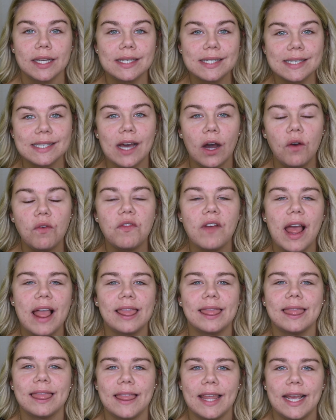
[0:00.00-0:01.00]
itself
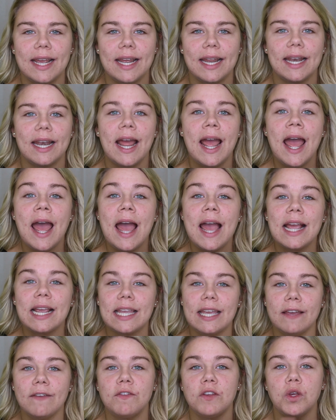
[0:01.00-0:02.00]
and then
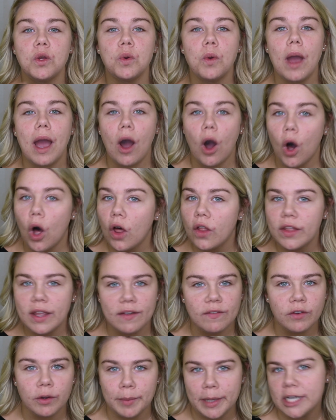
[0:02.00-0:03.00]
give you all the
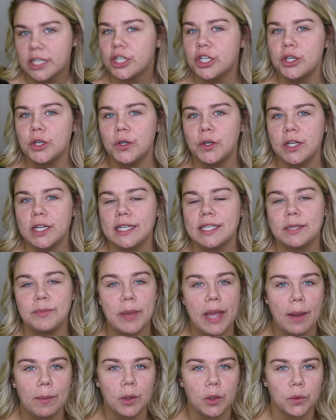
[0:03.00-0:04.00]
information you need to
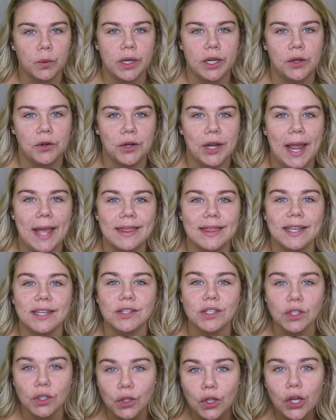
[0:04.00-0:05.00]
be able to recreate
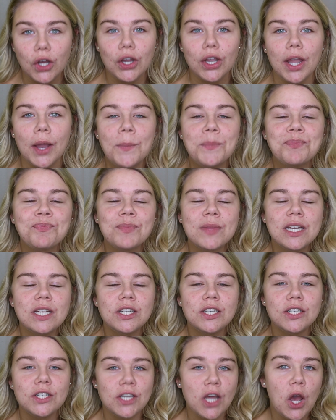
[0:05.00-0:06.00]
this look.
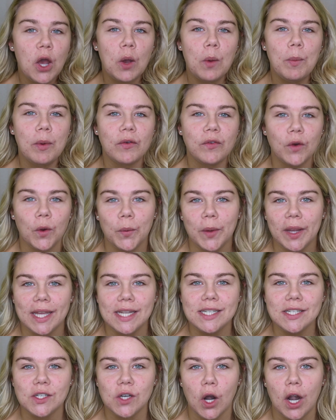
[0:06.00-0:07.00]
So before we
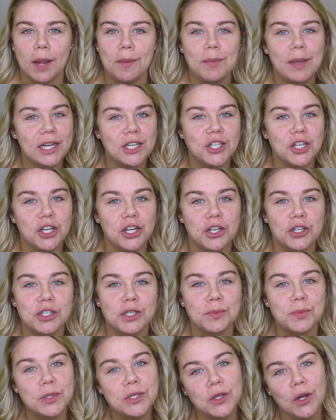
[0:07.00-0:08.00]
get started, make sure you're
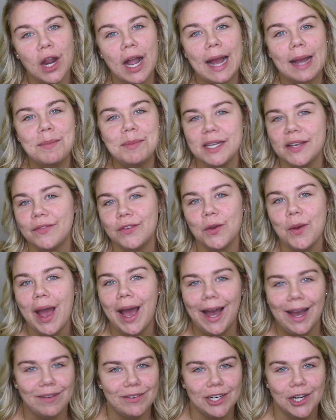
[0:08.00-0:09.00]
subscribed if you
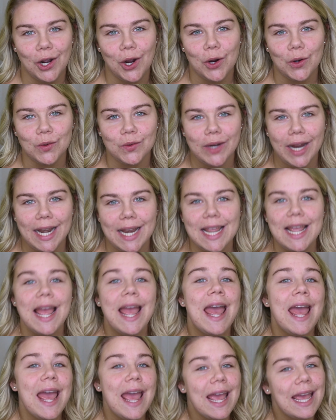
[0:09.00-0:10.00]
haven't already.
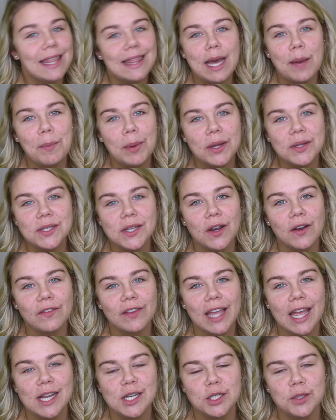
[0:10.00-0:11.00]
Hit that post
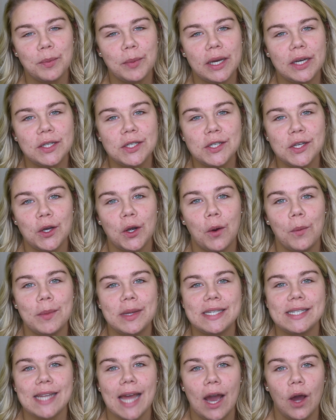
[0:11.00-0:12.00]
notification bell so you don't
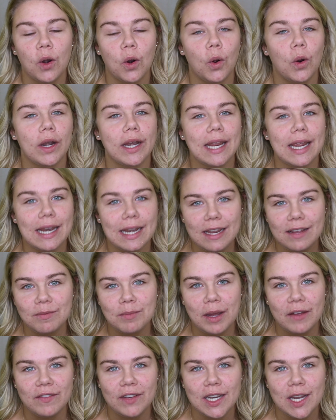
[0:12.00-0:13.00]
miss out on any of
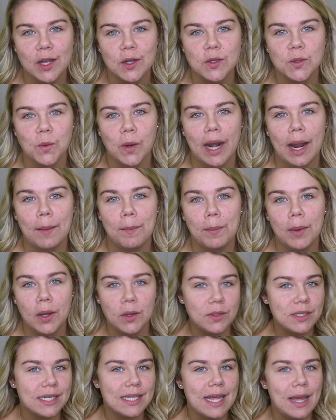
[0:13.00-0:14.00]
my videos when I
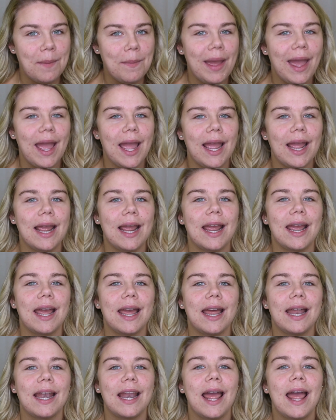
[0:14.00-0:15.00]
post them,
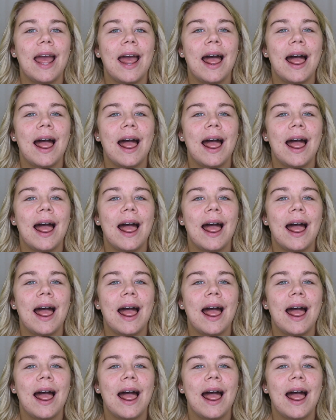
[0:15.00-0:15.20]
and